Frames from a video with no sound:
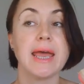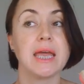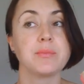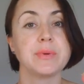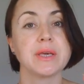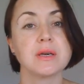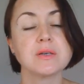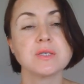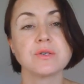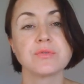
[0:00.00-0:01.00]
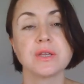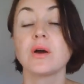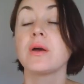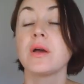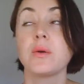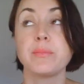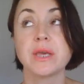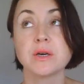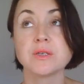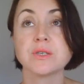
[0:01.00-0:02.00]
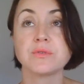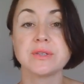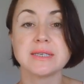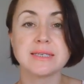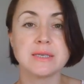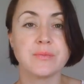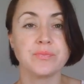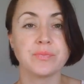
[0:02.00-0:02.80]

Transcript: And because of this